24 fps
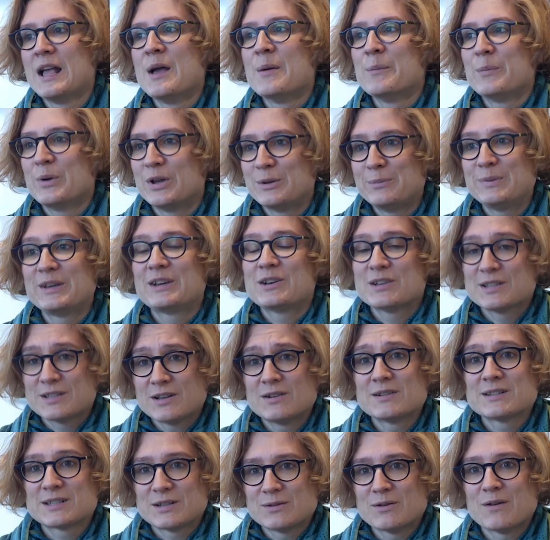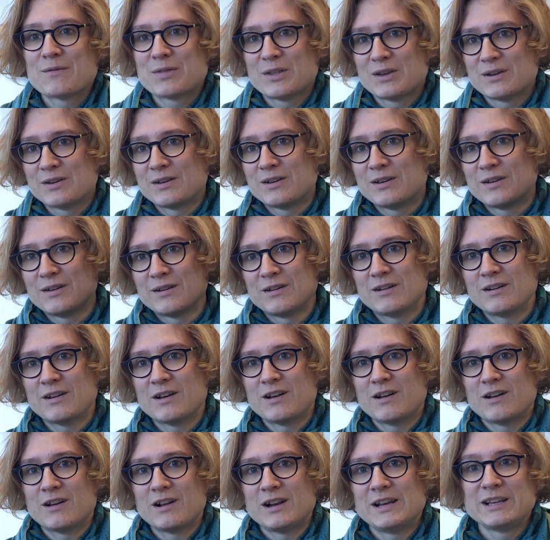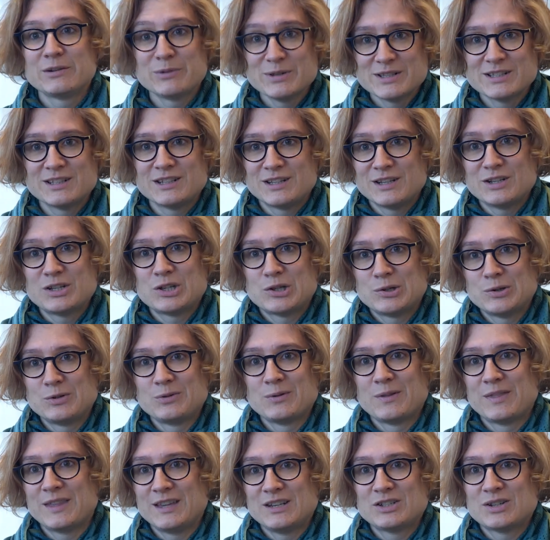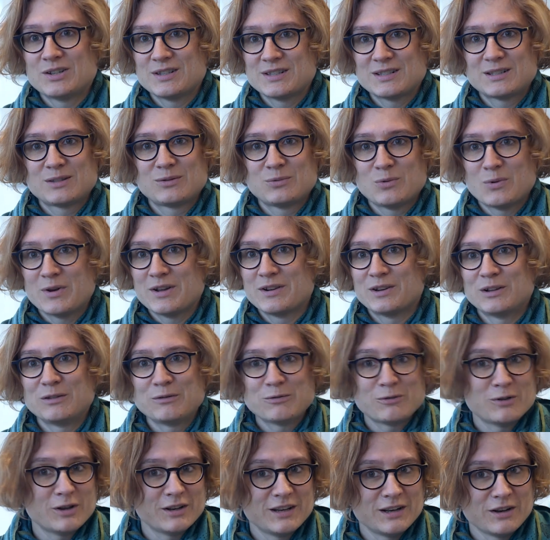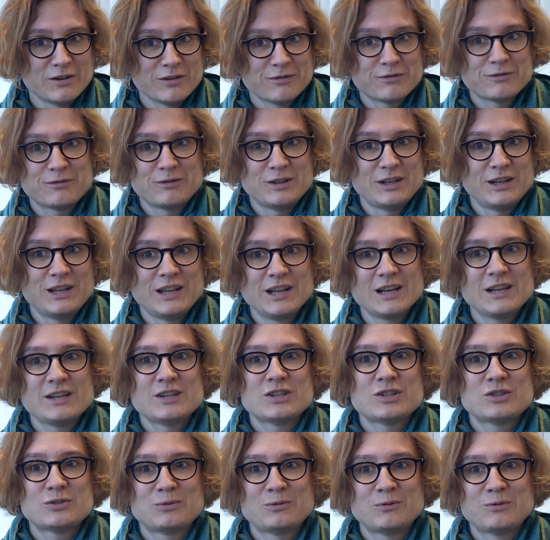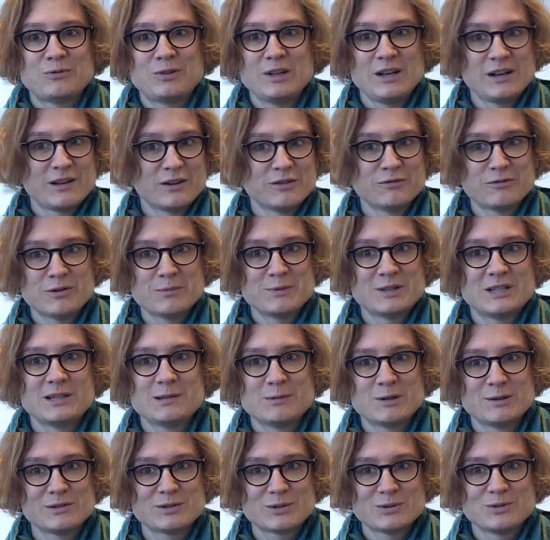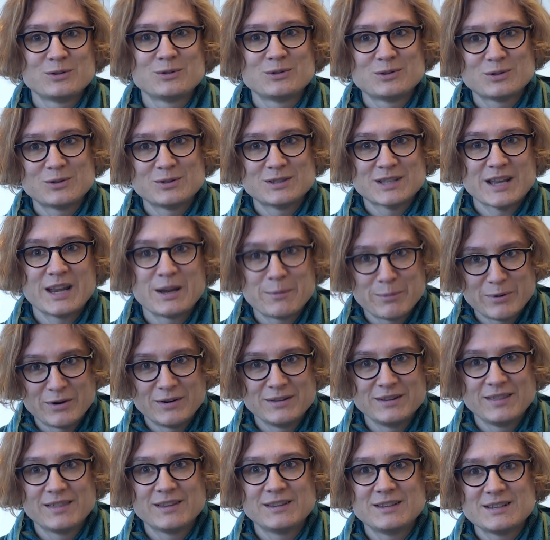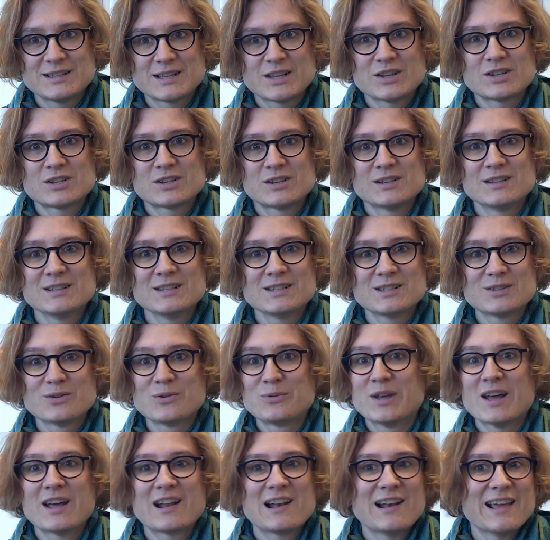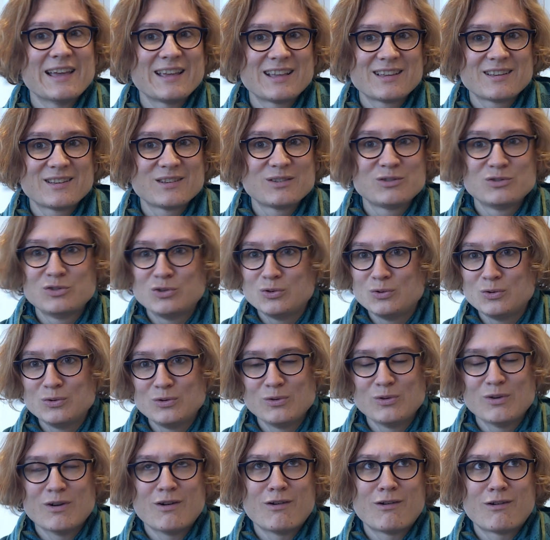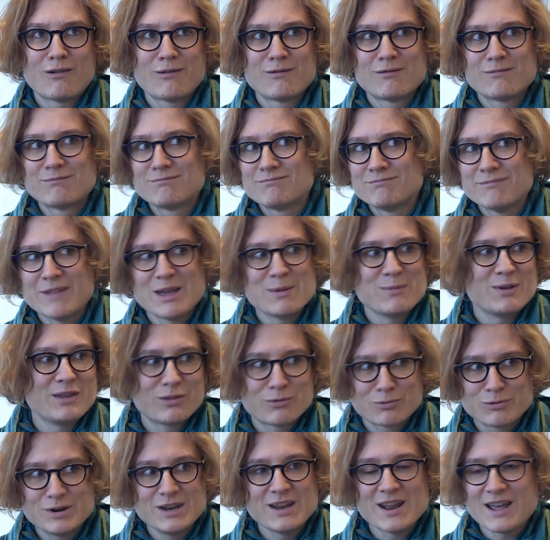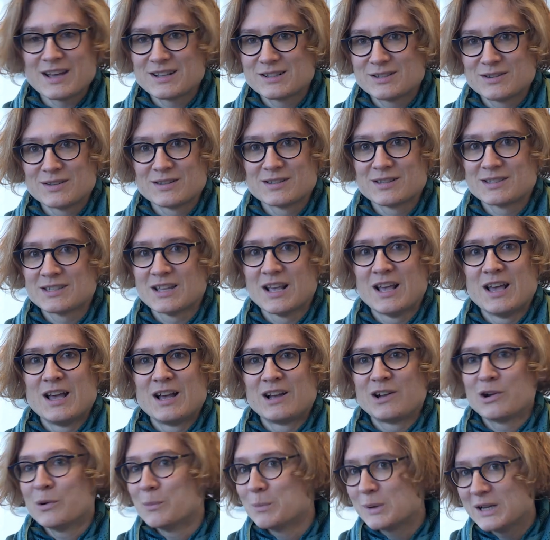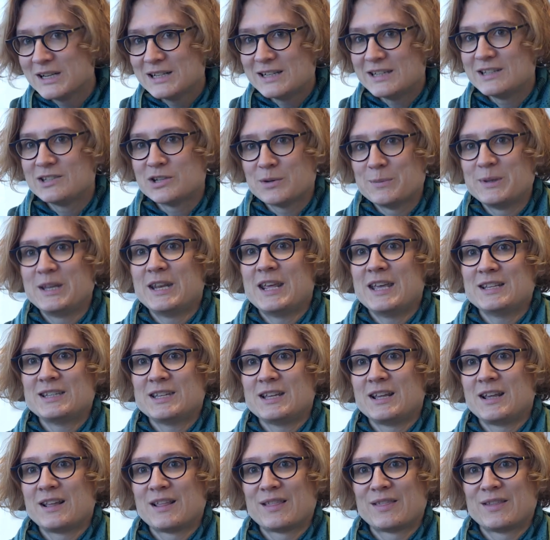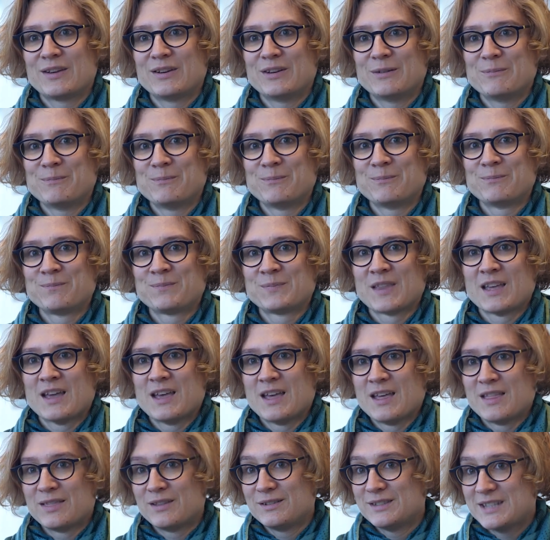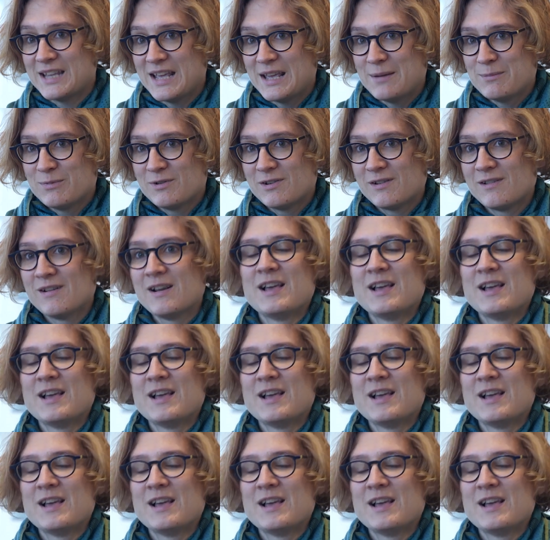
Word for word: but because also of the uh, linguistic issue they just were not fluent enough in english to feel comfortable to, to take part in the discussion so we had like two or maybe three actors completely dominating the, the table